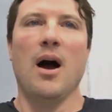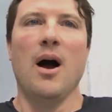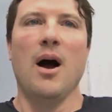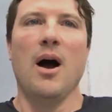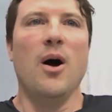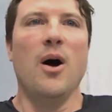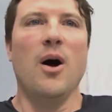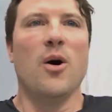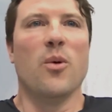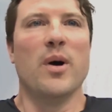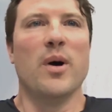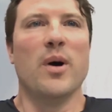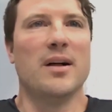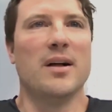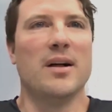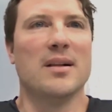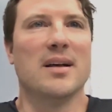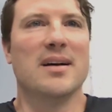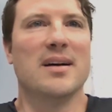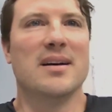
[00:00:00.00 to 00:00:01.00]
Oh,
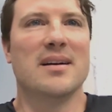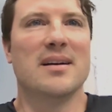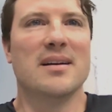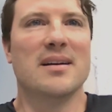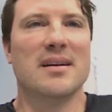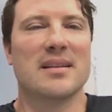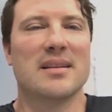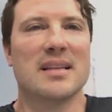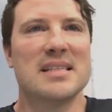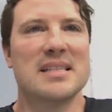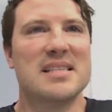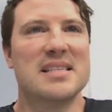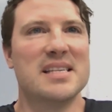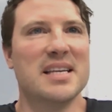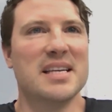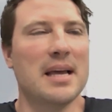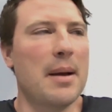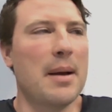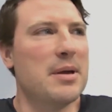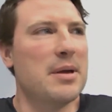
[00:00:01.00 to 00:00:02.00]
well, let's
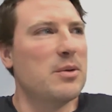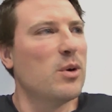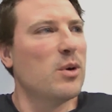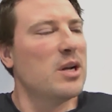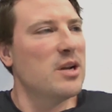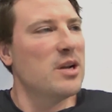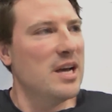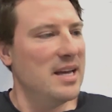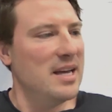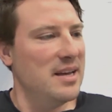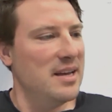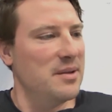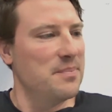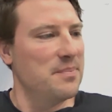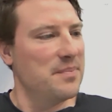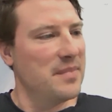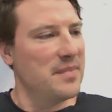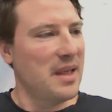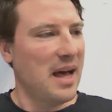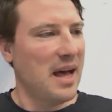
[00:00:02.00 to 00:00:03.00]
see. I mean,
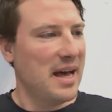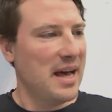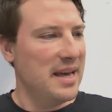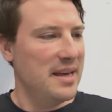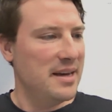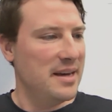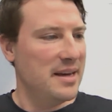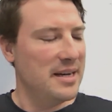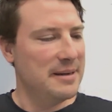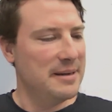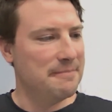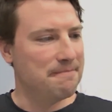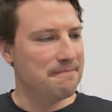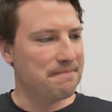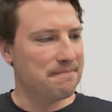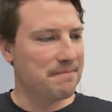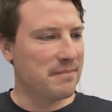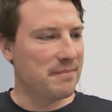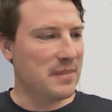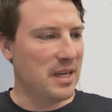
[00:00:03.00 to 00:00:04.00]

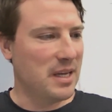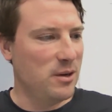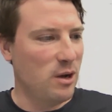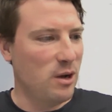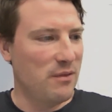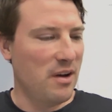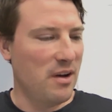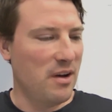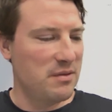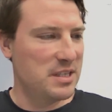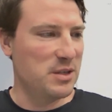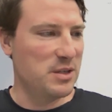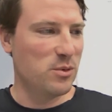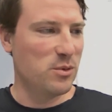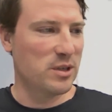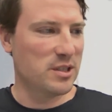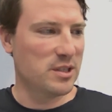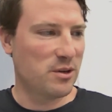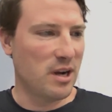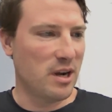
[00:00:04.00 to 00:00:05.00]
I've obviously
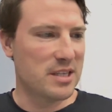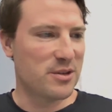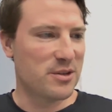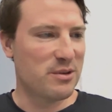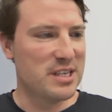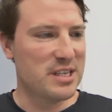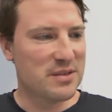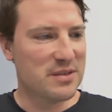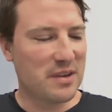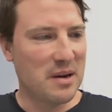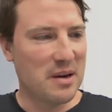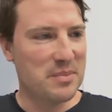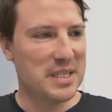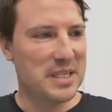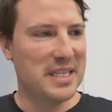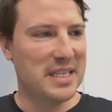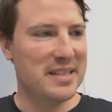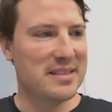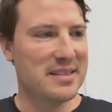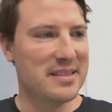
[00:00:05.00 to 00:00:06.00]
worked across a range of
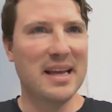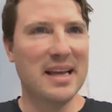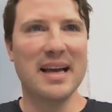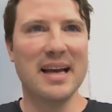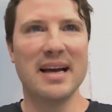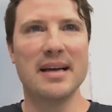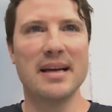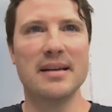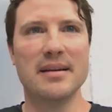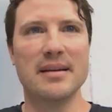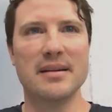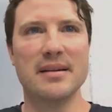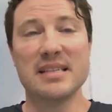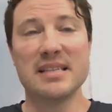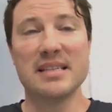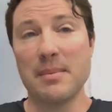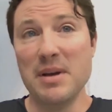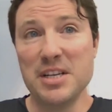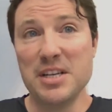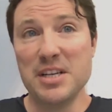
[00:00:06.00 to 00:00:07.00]
companies, and
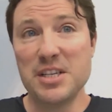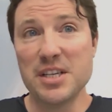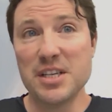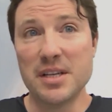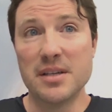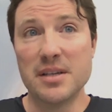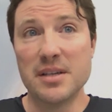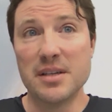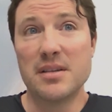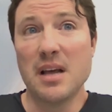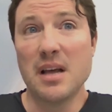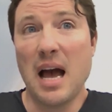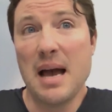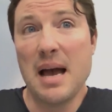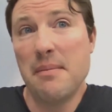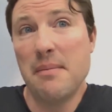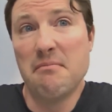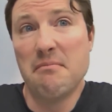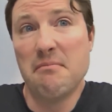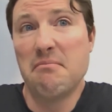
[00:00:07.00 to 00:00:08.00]
as I mentioned, I
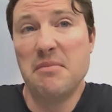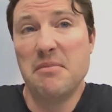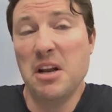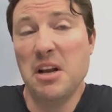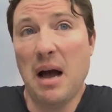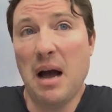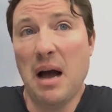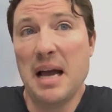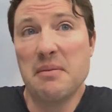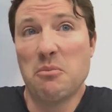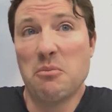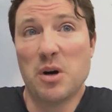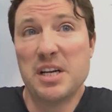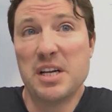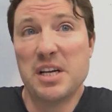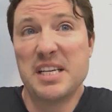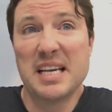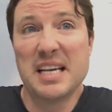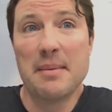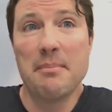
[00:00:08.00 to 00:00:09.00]

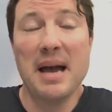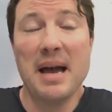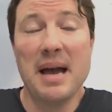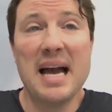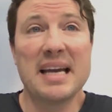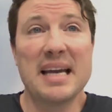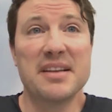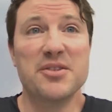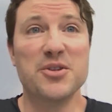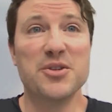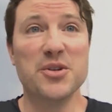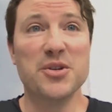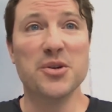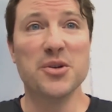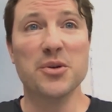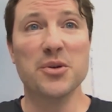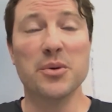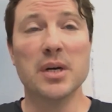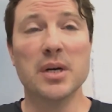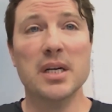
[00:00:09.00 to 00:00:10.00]
wanted to get back
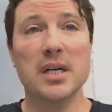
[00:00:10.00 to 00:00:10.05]
into